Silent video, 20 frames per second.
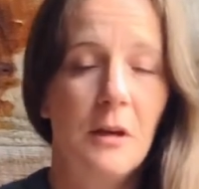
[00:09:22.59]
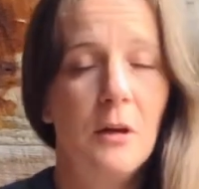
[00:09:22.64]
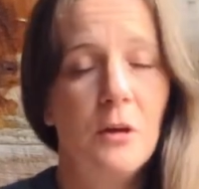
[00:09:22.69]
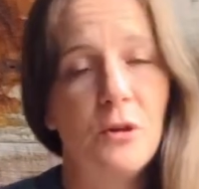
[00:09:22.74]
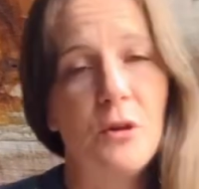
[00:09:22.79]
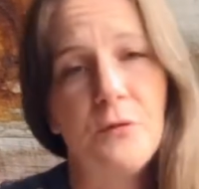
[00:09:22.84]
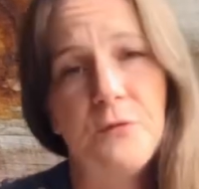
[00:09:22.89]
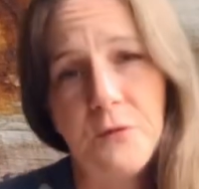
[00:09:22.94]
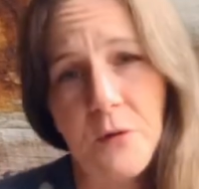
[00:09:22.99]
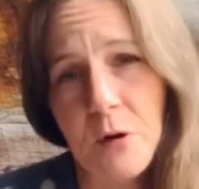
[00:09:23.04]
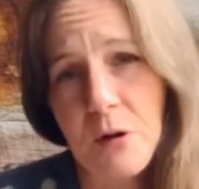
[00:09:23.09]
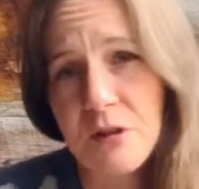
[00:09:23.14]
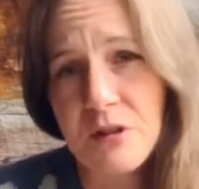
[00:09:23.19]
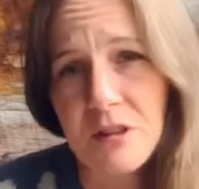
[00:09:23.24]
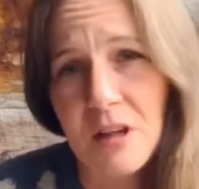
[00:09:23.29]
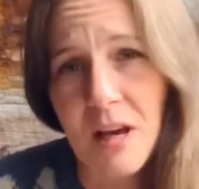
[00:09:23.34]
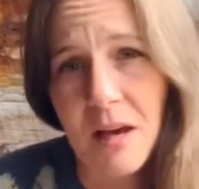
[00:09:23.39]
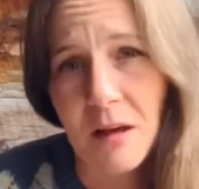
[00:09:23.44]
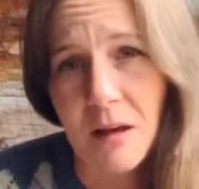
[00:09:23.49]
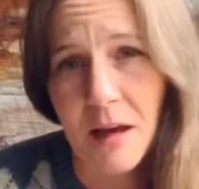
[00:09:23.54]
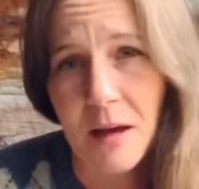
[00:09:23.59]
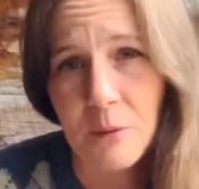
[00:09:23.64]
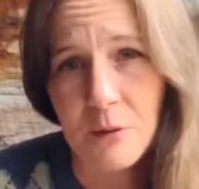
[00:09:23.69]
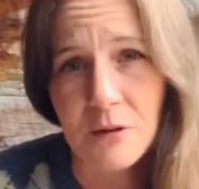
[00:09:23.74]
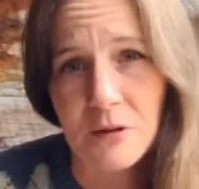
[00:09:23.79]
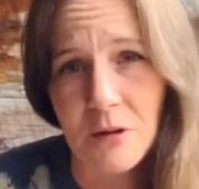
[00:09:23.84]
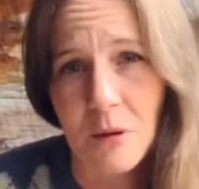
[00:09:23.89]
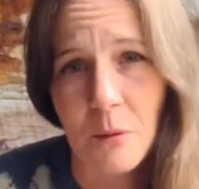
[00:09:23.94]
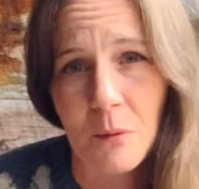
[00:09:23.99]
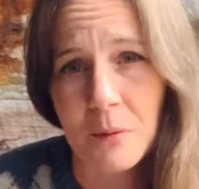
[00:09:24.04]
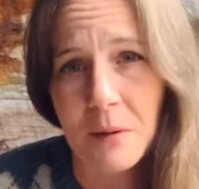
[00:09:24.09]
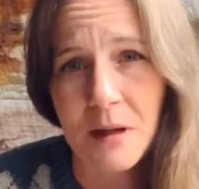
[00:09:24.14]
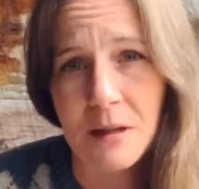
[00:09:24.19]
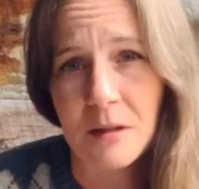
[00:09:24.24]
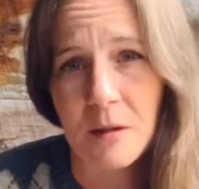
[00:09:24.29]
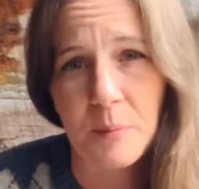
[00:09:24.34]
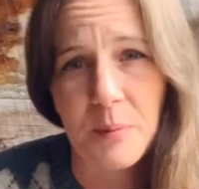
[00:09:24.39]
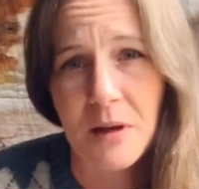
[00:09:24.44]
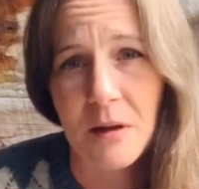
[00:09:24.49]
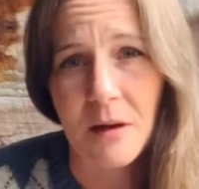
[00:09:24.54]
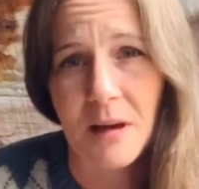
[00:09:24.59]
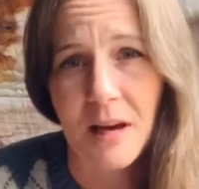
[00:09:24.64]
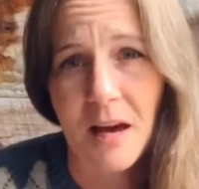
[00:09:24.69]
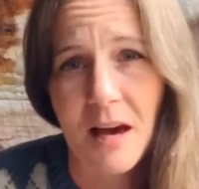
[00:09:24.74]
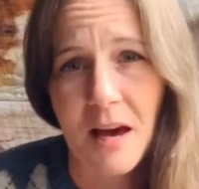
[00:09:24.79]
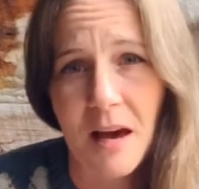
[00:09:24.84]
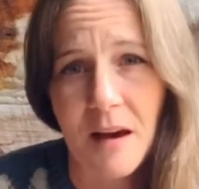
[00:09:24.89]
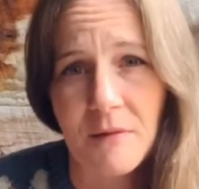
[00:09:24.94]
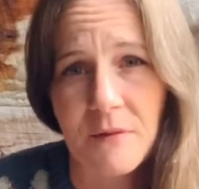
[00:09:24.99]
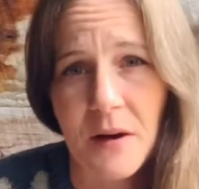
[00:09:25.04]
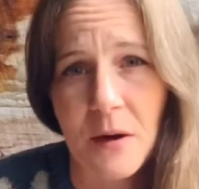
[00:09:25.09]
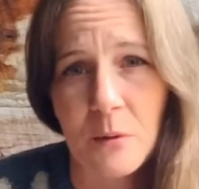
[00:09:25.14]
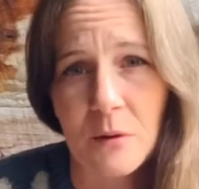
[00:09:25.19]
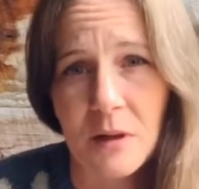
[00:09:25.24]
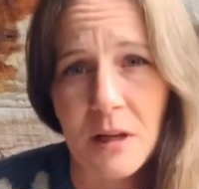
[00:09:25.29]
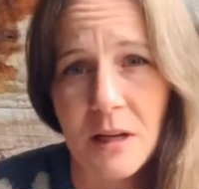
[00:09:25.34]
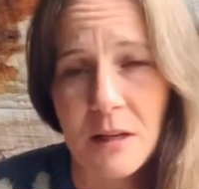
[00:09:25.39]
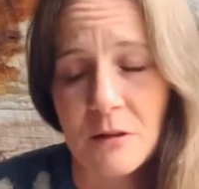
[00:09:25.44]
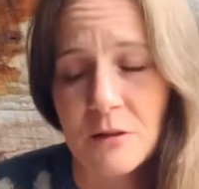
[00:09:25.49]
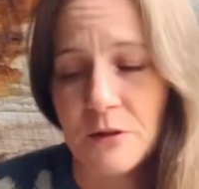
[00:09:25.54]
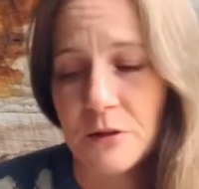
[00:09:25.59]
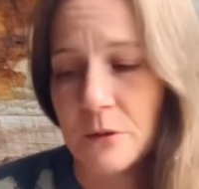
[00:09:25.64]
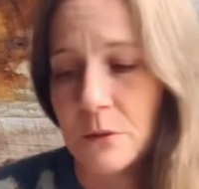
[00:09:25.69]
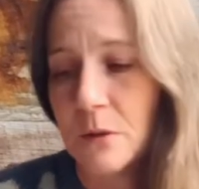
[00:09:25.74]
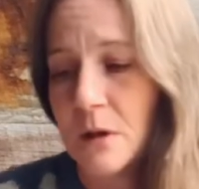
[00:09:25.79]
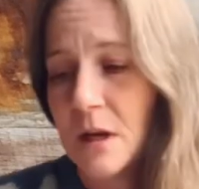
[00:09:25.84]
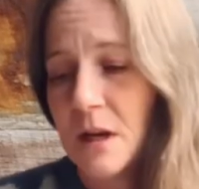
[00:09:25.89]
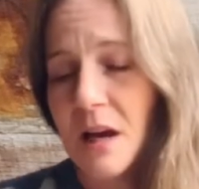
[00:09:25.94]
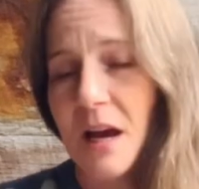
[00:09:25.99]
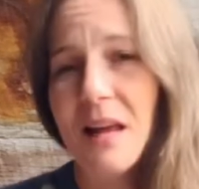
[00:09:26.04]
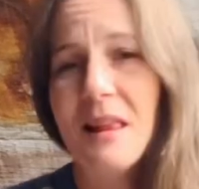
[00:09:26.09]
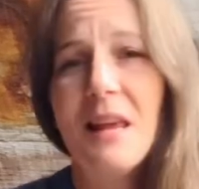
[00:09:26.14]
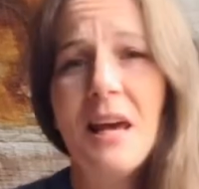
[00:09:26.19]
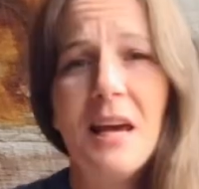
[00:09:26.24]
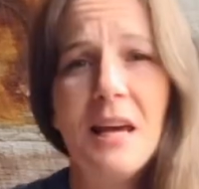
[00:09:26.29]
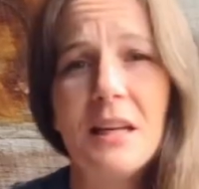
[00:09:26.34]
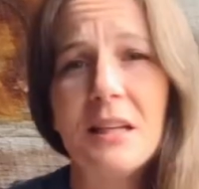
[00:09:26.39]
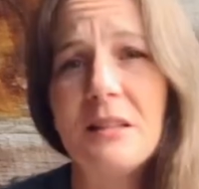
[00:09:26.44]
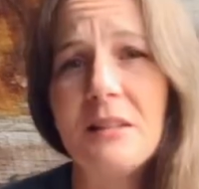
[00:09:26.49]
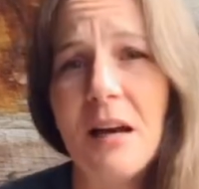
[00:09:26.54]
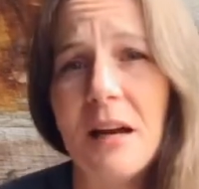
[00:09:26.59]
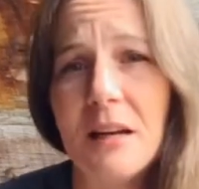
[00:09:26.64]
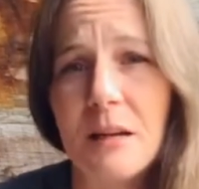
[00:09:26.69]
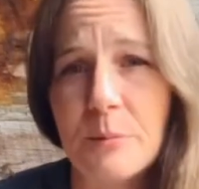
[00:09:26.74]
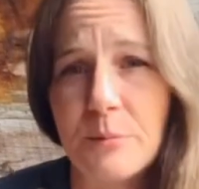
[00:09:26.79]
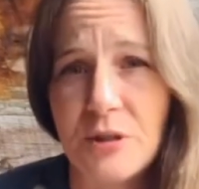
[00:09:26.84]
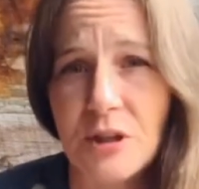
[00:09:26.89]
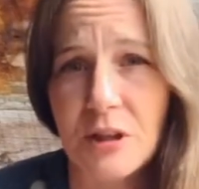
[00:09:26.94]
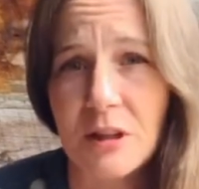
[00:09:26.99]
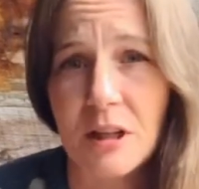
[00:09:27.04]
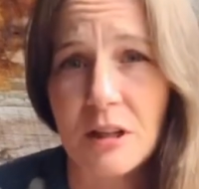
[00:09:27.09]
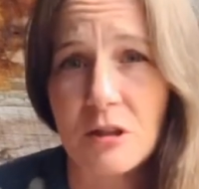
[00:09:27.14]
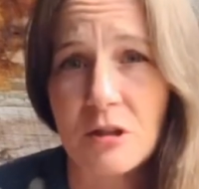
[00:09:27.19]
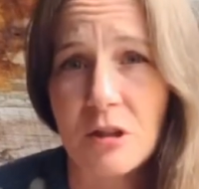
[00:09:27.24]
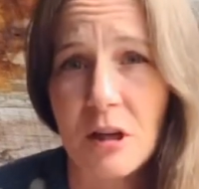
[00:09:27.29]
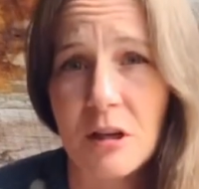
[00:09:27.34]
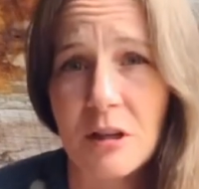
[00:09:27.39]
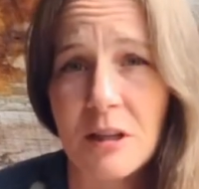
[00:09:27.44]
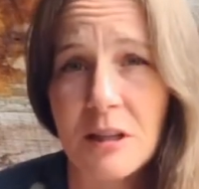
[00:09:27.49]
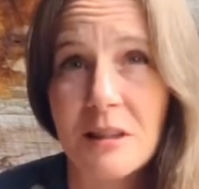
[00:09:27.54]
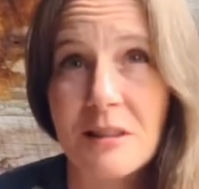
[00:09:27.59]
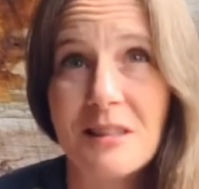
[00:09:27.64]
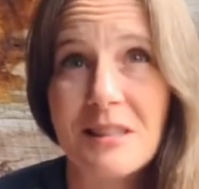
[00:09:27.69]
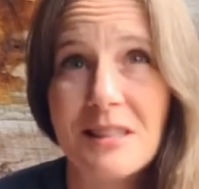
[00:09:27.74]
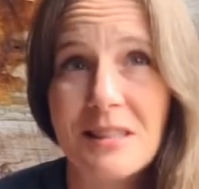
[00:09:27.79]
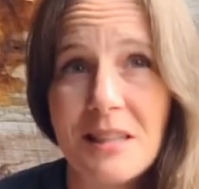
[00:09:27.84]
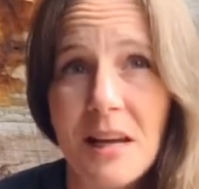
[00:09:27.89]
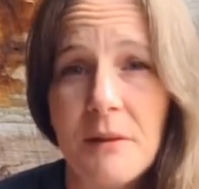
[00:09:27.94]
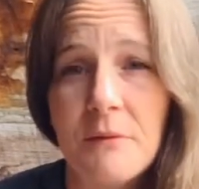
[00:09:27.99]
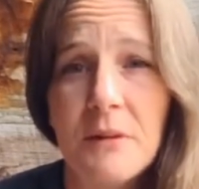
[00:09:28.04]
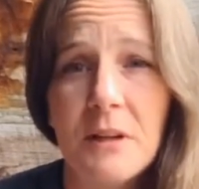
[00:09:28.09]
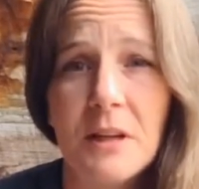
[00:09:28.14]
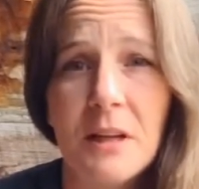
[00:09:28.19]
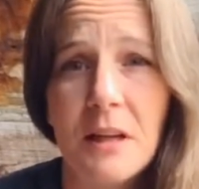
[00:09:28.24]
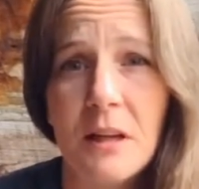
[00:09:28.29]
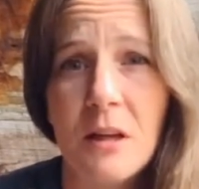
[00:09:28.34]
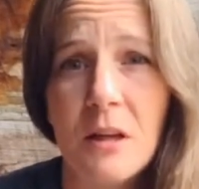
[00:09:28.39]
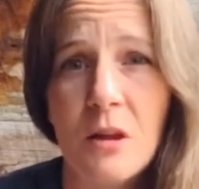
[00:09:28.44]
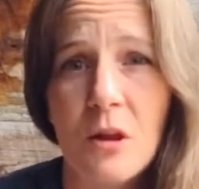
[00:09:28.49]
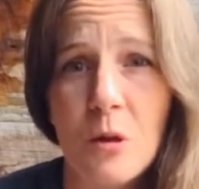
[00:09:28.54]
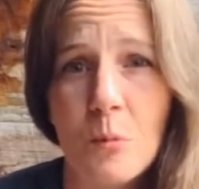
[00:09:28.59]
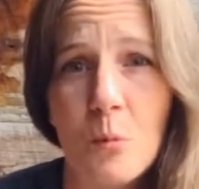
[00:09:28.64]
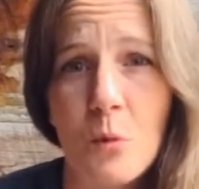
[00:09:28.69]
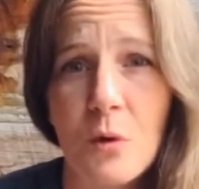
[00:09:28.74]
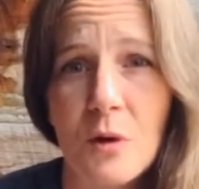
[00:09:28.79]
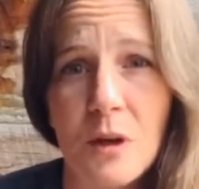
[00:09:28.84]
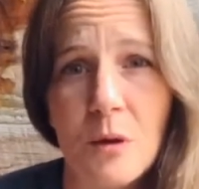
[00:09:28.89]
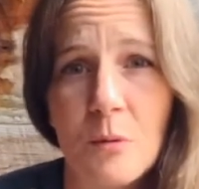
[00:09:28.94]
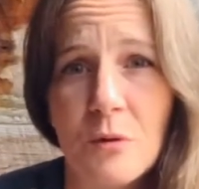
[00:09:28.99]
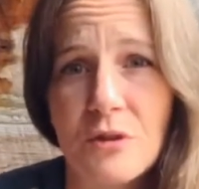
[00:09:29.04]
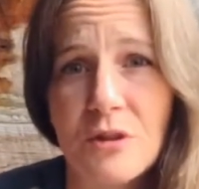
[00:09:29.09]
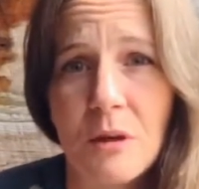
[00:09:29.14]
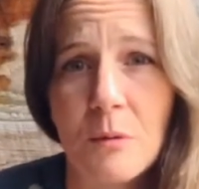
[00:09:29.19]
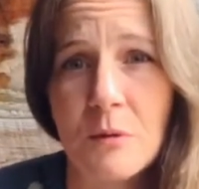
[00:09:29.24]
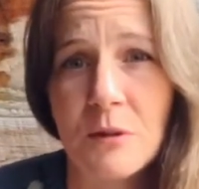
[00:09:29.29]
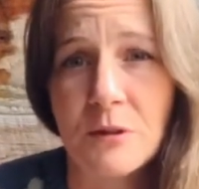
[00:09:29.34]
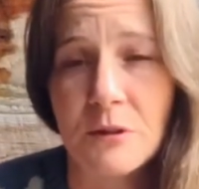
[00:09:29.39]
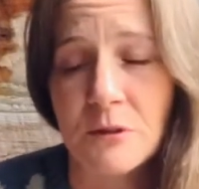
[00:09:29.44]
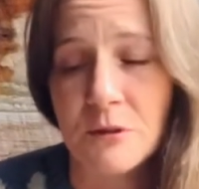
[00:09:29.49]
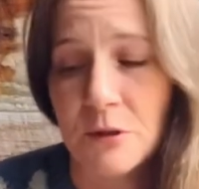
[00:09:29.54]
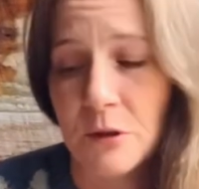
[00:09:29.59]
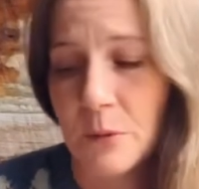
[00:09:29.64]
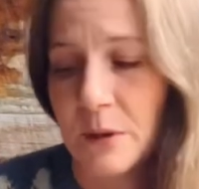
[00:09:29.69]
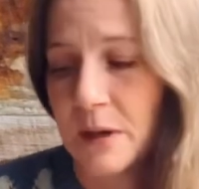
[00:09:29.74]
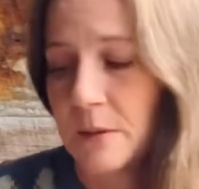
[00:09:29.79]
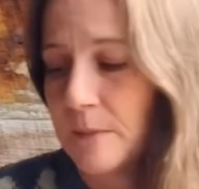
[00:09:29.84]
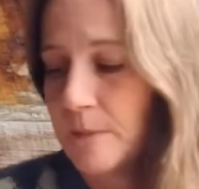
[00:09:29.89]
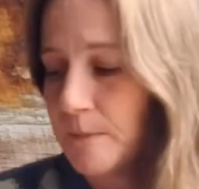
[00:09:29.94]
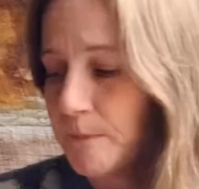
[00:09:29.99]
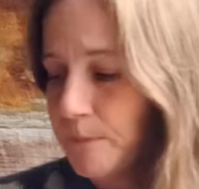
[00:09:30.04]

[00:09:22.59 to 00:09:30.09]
The first sale I wound up being like a half hour late to, and they had a sign-up sheet that started at 7 in the morning, which I wasn't doing.